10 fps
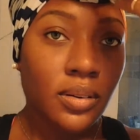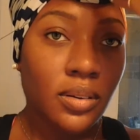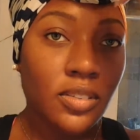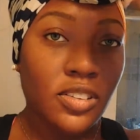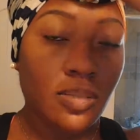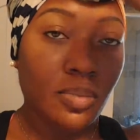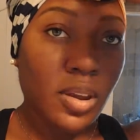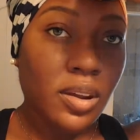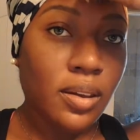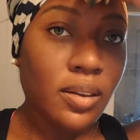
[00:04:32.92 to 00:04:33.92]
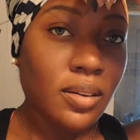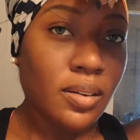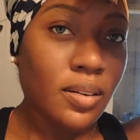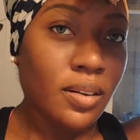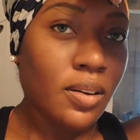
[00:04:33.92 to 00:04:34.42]
You just want to
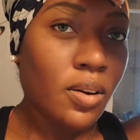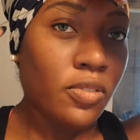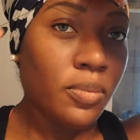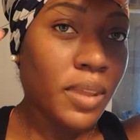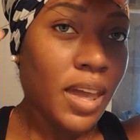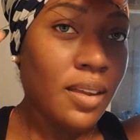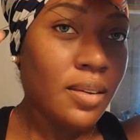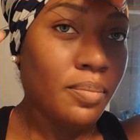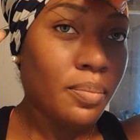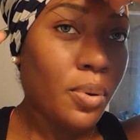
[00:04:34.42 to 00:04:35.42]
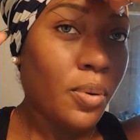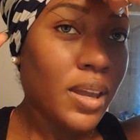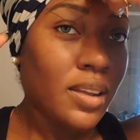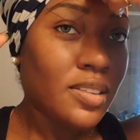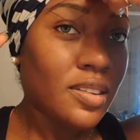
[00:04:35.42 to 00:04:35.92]
go from that
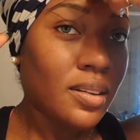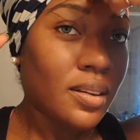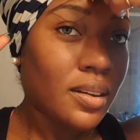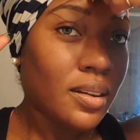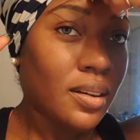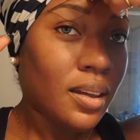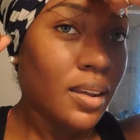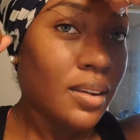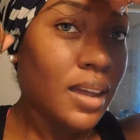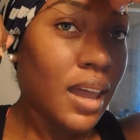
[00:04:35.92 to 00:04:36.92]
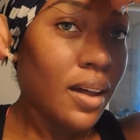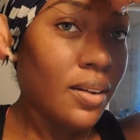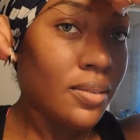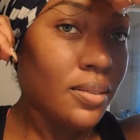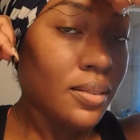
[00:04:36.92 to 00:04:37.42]
point
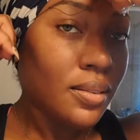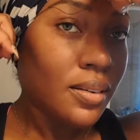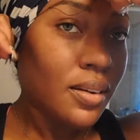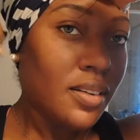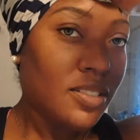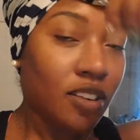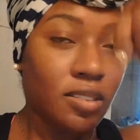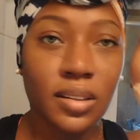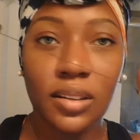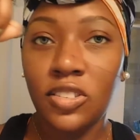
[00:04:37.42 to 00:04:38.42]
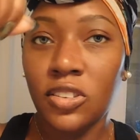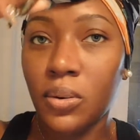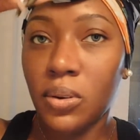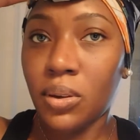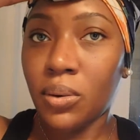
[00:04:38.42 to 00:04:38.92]
down just to show
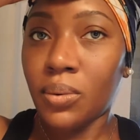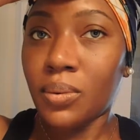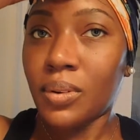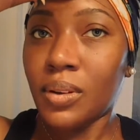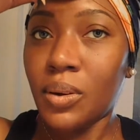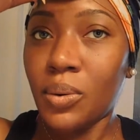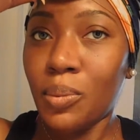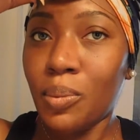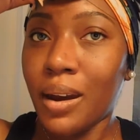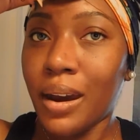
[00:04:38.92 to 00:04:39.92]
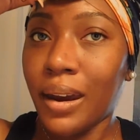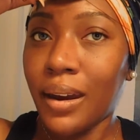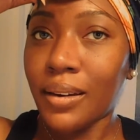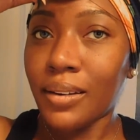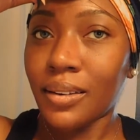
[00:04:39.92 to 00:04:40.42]
you where
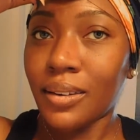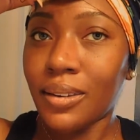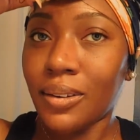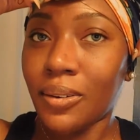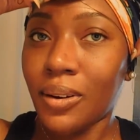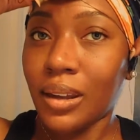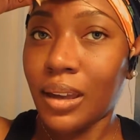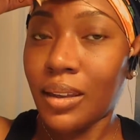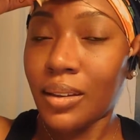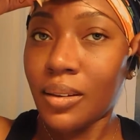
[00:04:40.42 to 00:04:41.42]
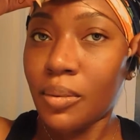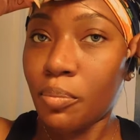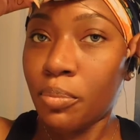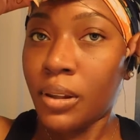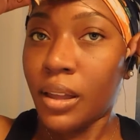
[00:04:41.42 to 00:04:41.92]
you're going to
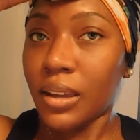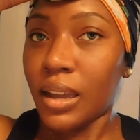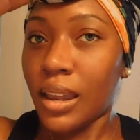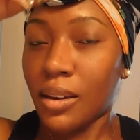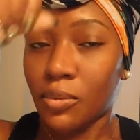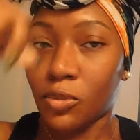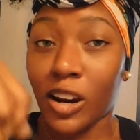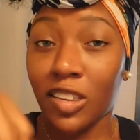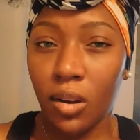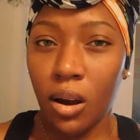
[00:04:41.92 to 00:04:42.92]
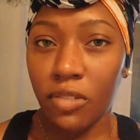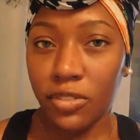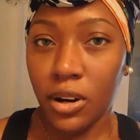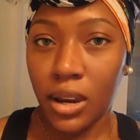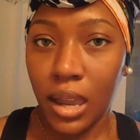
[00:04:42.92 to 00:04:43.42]
pluck and razor off
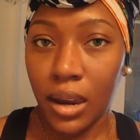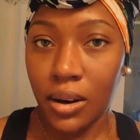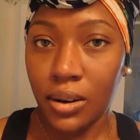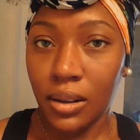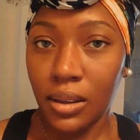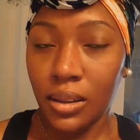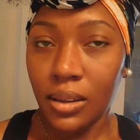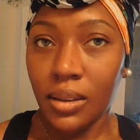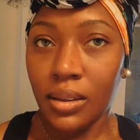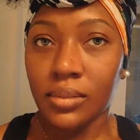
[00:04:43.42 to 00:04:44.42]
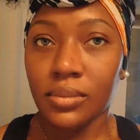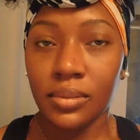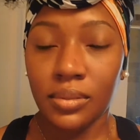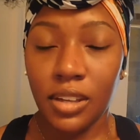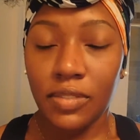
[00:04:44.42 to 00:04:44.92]
your hair,
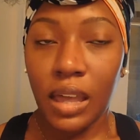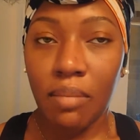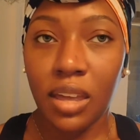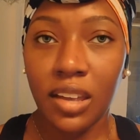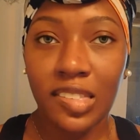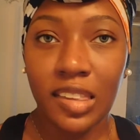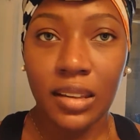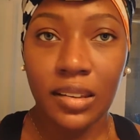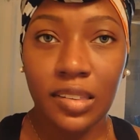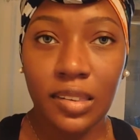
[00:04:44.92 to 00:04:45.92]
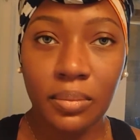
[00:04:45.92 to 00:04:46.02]
if that makes sense.